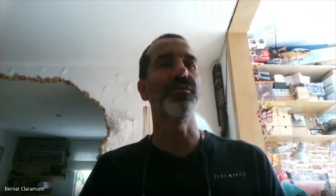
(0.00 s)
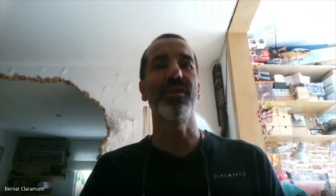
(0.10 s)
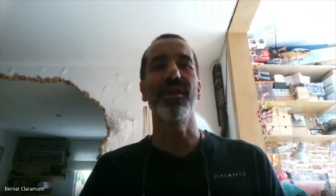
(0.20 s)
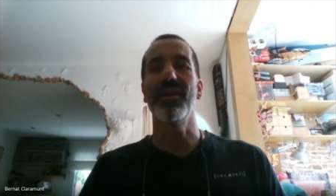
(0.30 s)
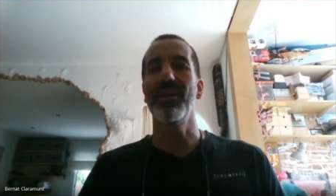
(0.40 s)

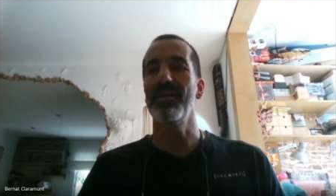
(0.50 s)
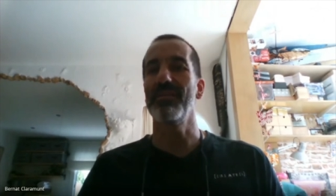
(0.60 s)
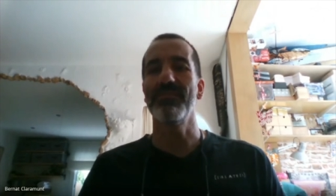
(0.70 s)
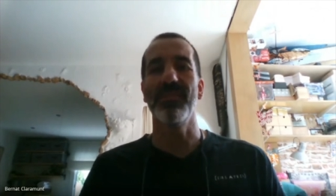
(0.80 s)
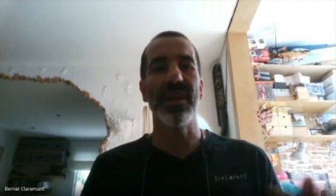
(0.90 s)
for uh,
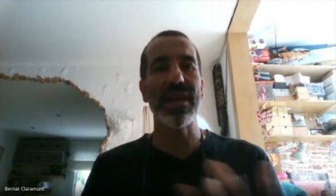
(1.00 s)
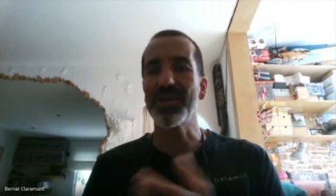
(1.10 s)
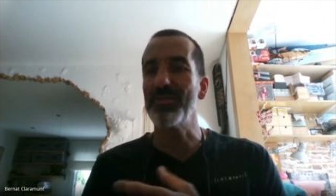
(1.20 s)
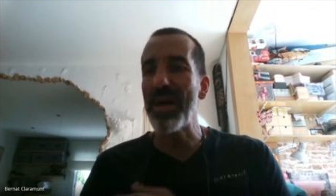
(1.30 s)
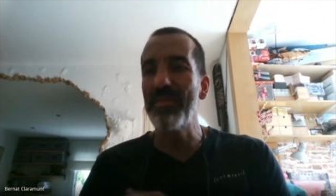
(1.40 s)

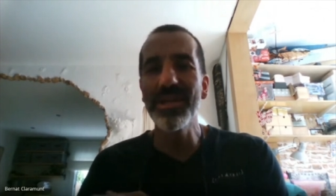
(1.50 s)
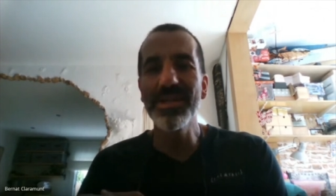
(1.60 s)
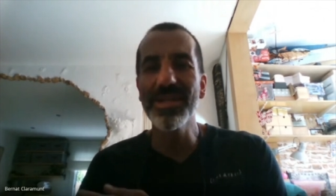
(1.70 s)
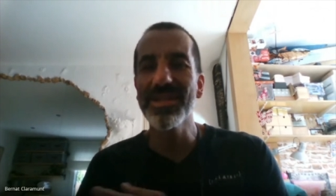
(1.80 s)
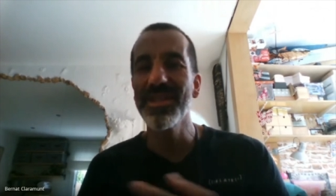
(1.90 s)
large
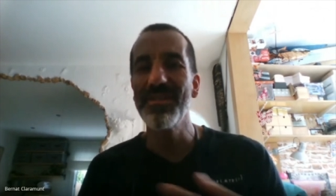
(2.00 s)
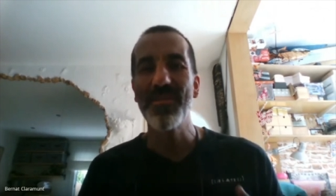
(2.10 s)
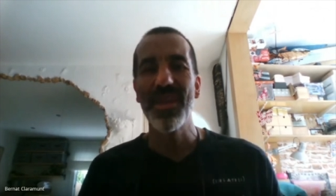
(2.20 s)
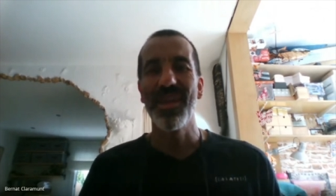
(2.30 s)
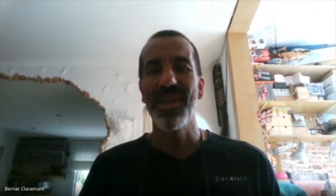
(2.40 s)
mammals,
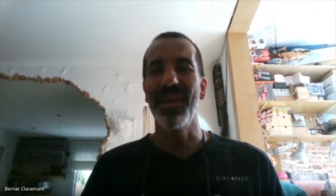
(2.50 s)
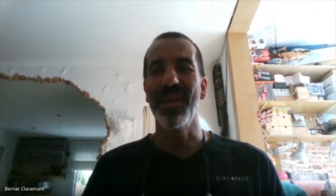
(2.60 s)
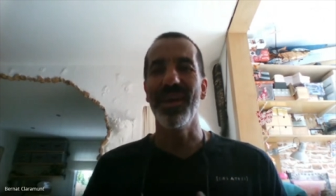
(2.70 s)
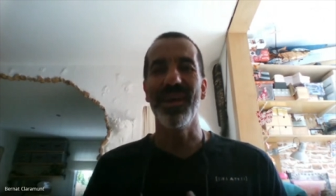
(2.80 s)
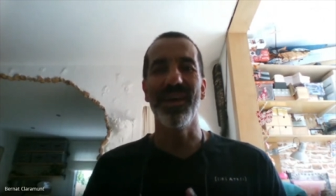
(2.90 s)

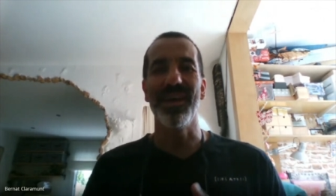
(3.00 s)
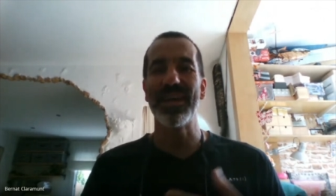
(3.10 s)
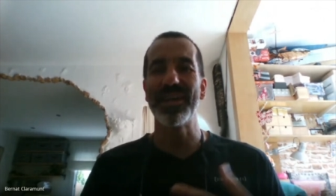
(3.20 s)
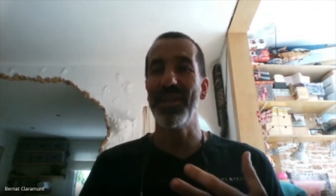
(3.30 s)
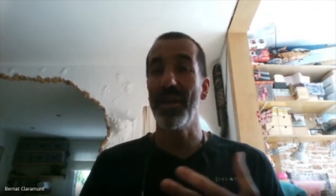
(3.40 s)
uh,
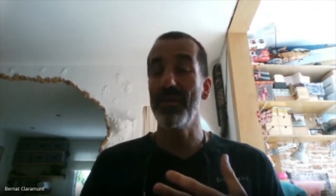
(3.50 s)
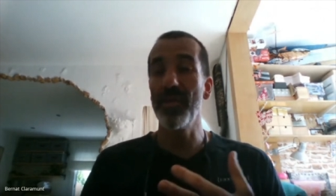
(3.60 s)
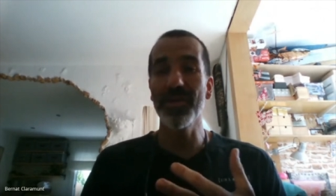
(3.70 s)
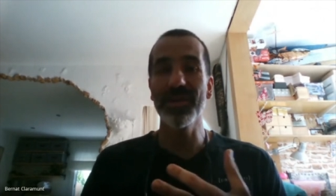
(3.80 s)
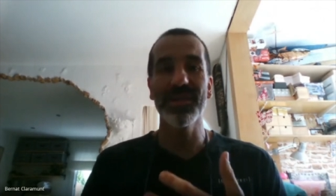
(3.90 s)
large
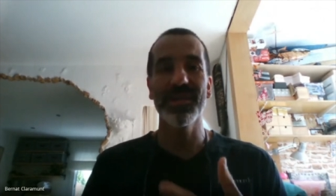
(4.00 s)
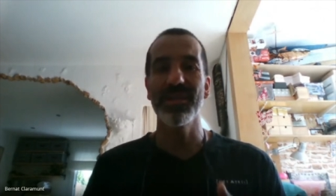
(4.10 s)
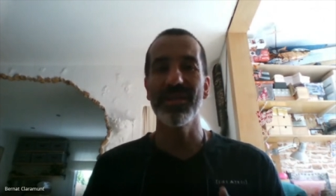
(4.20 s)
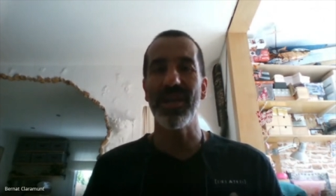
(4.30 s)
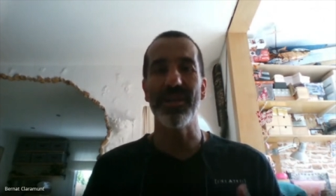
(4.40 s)

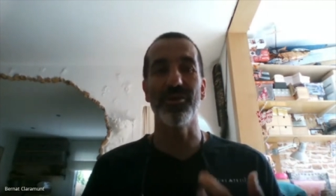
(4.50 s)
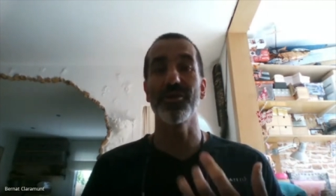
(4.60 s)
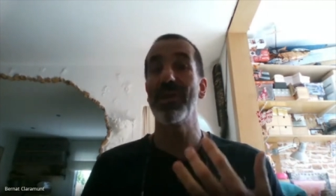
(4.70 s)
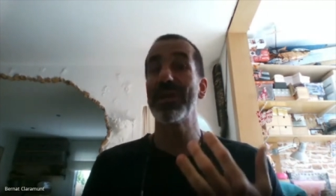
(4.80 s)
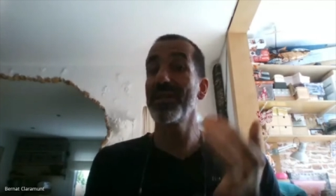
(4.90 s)
herbivores, and
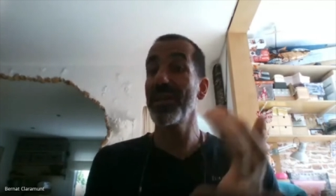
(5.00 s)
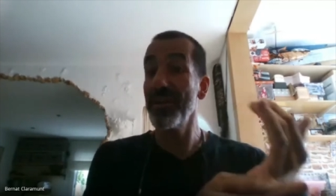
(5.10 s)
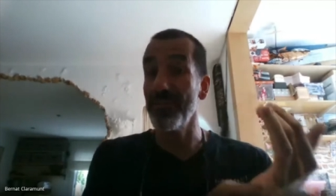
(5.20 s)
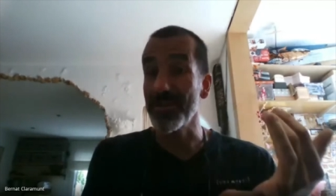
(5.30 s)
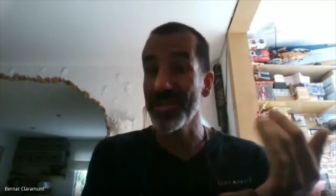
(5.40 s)
also large
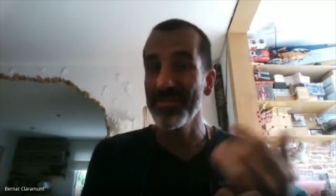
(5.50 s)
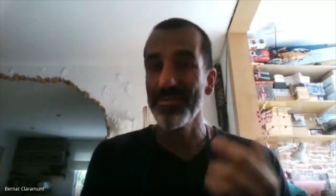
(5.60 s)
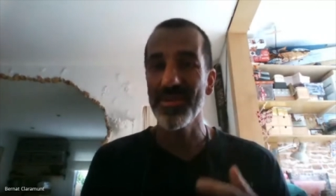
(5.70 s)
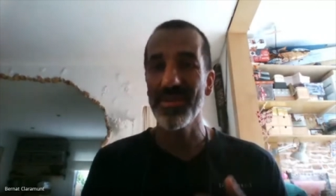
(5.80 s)
carnivores.